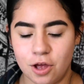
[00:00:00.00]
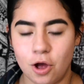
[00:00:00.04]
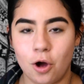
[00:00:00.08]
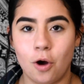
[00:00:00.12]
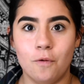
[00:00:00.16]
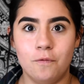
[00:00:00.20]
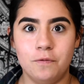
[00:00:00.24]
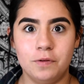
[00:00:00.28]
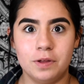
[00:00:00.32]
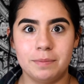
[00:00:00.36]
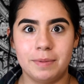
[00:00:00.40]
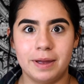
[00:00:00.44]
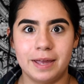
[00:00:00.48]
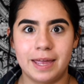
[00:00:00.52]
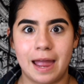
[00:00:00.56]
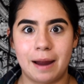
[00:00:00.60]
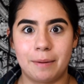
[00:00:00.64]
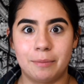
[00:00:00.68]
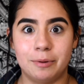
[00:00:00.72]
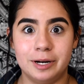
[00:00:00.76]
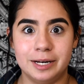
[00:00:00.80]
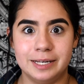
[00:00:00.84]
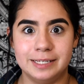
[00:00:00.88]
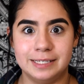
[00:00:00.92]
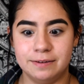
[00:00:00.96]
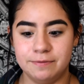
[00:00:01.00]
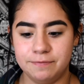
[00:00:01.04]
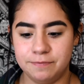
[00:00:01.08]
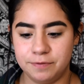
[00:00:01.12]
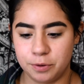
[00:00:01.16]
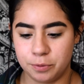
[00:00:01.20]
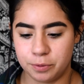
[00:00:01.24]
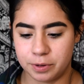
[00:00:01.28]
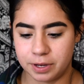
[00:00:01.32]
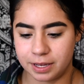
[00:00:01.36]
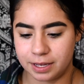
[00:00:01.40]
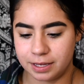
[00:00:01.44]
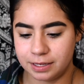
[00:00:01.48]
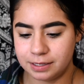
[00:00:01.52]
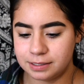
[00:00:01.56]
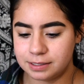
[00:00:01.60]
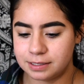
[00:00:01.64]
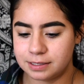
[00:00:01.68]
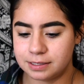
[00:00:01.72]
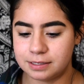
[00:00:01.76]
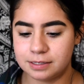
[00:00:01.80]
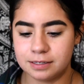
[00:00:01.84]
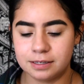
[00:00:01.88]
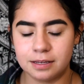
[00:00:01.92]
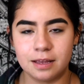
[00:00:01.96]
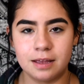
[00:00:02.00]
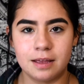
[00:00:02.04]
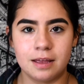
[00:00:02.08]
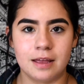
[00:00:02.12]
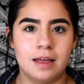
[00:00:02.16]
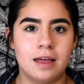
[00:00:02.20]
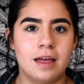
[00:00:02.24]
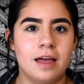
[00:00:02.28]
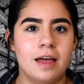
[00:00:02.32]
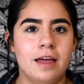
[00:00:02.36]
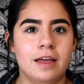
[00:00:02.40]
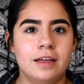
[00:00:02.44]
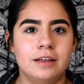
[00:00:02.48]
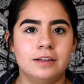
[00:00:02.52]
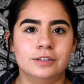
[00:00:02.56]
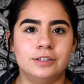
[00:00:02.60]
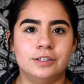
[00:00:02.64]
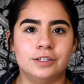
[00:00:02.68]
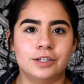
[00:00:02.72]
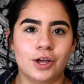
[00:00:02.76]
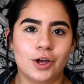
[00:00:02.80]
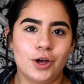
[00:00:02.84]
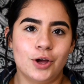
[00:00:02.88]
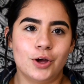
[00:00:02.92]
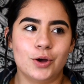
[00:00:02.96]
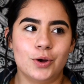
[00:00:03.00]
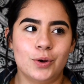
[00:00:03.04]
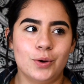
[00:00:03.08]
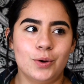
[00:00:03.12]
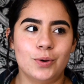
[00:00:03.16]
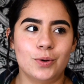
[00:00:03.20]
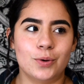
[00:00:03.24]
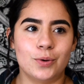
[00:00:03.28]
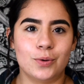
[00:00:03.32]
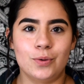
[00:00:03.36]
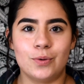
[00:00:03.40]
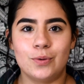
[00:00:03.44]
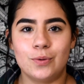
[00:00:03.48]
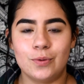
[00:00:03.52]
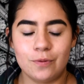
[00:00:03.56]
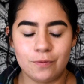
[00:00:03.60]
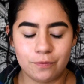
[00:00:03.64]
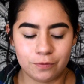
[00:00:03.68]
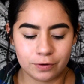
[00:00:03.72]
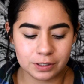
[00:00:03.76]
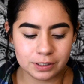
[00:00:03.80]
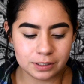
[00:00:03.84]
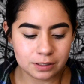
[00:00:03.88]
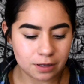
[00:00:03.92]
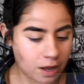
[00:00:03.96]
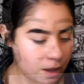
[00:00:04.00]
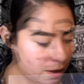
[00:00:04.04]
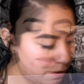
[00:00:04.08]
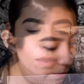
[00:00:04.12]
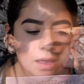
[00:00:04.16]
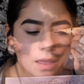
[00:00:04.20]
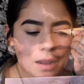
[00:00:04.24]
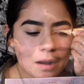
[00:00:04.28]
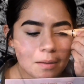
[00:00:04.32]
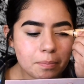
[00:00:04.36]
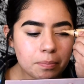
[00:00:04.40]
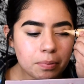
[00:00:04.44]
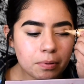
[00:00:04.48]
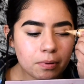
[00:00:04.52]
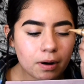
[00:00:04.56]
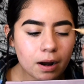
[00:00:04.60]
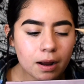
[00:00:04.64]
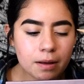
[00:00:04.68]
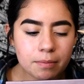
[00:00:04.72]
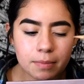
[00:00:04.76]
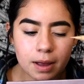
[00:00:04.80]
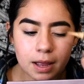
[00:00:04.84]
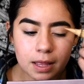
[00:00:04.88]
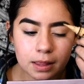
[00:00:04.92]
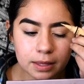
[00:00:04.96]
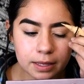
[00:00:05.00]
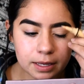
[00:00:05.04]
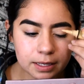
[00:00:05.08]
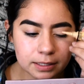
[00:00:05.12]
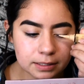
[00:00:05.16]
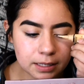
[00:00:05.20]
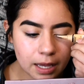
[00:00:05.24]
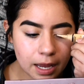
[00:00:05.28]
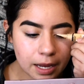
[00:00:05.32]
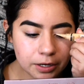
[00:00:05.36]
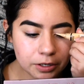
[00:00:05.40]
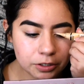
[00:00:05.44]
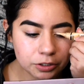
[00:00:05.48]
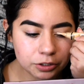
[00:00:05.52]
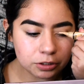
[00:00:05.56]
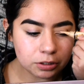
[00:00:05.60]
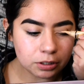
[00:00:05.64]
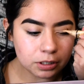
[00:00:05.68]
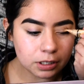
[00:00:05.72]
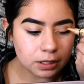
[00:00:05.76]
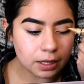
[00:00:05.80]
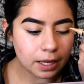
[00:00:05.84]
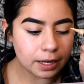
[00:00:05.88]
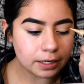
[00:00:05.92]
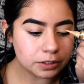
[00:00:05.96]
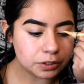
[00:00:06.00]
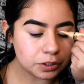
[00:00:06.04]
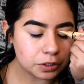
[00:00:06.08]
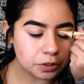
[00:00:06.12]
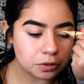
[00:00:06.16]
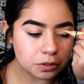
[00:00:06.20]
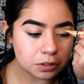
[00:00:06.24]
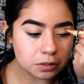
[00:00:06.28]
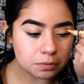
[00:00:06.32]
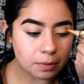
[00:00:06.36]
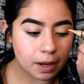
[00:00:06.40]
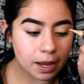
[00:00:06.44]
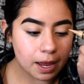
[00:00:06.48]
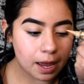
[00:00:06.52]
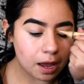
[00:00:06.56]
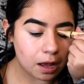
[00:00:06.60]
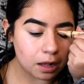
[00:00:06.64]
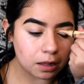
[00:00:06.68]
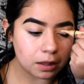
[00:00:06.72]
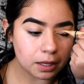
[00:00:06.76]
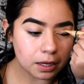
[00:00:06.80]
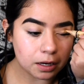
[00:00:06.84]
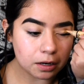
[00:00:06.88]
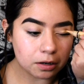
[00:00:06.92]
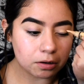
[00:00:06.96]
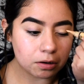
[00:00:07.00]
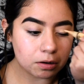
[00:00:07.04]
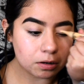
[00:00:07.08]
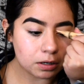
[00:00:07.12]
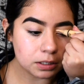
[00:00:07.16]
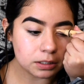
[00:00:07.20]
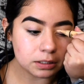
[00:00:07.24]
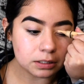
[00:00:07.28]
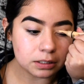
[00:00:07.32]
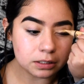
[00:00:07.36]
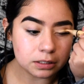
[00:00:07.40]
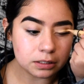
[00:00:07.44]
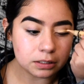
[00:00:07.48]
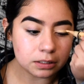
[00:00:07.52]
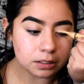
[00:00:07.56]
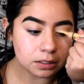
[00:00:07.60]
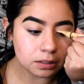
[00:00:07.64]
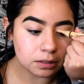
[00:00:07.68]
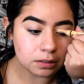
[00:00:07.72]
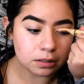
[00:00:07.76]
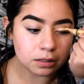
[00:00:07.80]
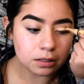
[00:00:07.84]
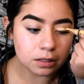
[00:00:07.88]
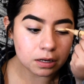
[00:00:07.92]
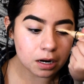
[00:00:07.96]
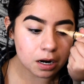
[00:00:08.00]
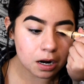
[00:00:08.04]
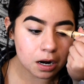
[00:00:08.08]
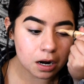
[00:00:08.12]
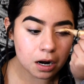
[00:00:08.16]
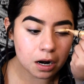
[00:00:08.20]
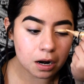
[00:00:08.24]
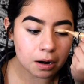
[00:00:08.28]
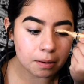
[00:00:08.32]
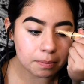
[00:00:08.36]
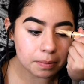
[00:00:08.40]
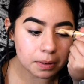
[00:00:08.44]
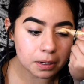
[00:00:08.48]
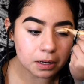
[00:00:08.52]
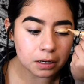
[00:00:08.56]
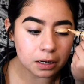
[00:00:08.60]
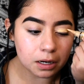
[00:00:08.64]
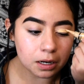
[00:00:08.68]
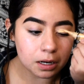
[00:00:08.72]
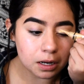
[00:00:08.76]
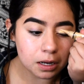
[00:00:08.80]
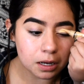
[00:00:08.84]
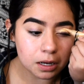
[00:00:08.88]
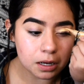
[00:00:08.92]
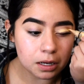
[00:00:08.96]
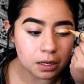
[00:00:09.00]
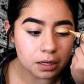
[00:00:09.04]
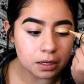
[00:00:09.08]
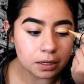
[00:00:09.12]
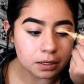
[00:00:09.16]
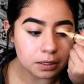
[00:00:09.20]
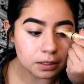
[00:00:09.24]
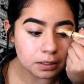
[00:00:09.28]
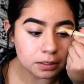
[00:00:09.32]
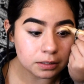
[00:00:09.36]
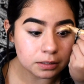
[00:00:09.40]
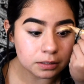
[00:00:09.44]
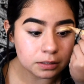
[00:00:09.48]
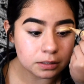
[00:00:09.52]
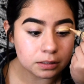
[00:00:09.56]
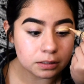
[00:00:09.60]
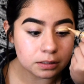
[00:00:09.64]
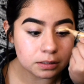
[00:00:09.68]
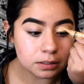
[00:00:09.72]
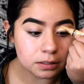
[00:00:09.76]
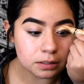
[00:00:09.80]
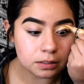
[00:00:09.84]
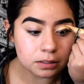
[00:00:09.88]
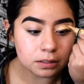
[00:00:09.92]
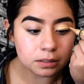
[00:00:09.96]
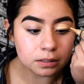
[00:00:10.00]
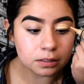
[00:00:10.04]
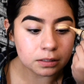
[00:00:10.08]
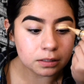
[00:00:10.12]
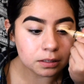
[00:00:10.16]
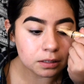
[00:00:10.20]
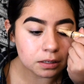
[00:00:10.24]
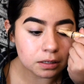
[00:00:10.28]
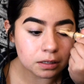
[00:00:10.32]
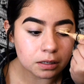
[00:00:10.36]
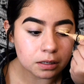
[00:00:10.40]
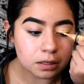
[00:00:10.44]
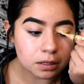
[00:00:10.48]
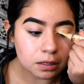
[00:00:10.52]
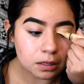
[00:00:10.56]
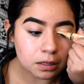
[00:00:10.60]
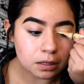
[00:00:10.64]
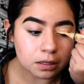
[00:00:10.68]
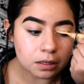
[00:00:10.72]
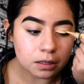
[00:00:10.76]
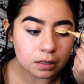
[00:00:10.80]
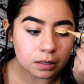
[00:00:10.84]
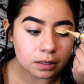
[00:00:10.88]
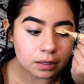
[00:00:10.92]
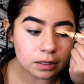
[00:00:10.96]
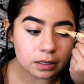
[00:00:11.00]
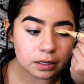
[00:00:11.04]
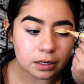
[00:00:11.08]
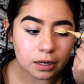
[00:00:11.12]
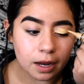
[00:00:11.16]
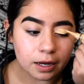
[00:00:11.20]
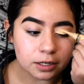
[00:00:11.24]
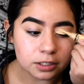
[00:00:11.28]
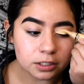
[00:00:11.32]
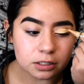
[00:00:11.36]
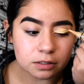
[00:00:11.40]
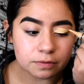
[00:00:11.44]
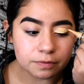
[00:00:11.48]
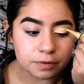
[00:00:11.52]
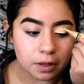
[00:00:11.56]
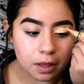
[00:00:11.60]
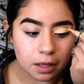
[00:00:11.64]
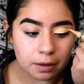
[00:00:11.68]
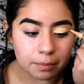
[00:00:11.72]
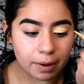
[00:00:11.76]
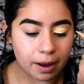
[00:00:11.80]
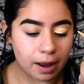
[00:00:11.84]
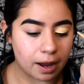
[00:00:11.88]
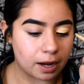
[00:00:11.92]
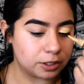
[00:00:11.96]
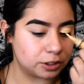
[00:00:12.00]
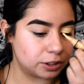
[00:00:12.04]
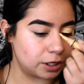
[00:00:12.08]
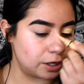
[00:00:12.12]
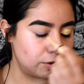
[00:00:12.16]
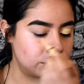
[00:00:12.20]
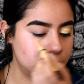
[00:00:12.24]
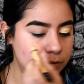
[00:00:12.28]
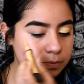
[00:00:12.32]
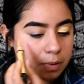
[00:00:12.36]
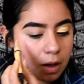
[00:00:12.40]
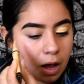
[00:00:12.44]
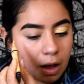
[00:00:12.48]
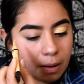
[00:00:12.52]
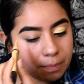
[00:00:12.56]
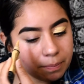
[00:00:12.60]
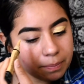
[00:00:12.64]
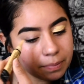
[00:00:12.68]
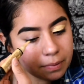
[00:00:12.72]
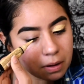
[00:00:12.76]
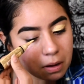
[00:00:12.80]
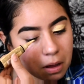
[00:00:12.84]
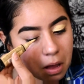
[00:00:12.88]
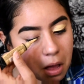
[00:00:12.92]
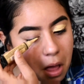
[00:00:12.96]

Hopefully my camera is in focus. So, first off, gotta prime my lids. I usually like to use my LA Girl Concealer because I just feel like my eyeshadows pop.